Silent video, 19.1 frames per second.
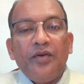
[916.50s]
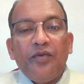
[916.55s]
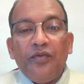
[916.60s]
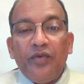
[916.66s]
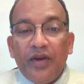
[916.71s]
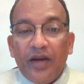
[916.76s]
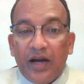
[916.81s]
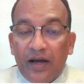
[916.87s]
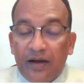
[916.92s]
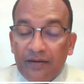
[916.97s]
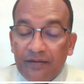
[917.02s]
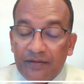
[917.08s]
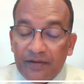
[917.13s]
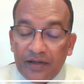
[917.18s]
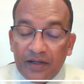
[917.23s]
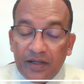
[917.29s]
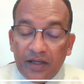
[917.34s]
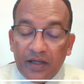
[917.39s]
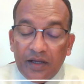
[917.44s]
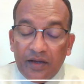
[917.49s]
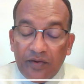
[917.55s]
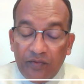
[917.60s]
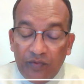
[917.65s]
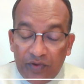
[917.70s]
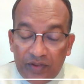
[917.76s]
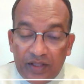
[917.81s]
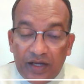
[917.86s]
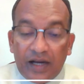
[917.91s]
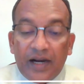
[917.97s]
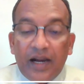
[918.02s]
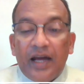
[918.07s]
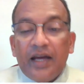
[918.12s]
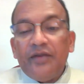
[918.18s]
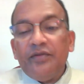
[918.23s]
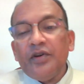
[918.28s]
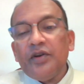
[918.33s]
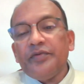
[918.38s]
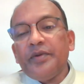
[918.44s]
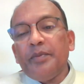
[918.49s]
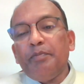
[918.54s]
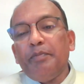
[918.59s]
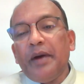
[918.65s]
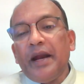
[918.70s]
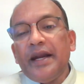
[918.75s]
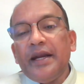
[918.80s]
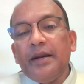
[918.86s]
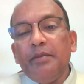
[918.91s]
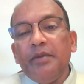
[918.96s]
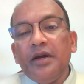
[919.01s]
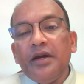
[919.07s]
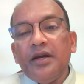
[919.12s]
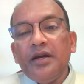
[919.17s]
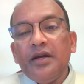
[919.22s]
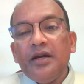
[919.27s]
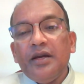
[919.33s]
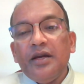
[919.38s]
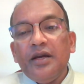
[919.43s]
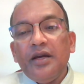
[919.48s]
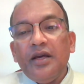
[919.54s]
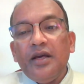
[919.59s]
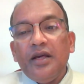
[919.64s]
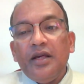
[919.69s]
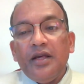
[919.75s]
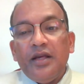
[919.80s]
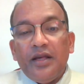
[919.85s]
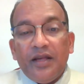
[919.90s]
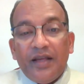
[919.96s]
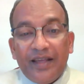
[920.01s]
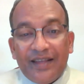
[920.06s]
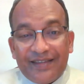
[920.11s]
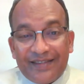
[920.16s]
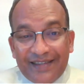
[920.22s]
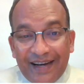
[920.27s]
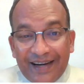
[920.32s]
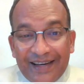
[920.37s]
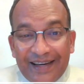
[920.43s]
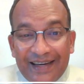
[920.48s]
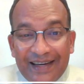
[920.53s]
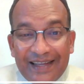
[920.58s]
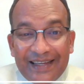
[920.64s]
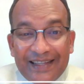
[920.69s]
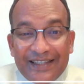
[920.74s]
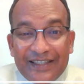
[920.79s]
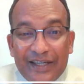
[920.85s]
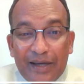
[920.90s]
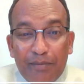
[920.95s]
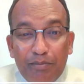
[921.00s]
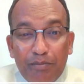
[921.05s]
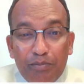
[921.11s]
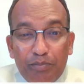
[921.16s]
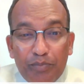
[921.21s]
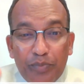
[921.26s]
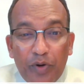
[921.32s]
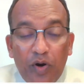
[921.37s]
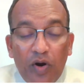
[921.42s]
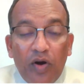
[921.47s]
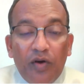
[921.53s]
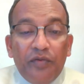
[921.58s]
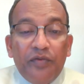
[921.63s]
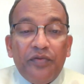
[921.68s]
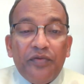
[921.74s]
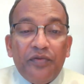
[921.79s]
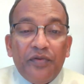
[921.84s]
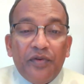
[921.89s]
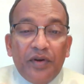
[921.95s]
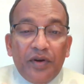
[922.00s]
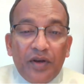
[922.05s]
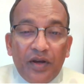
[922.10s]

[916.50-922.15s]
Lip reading: We have, with the arrival of the pandemic, suddenly a jump of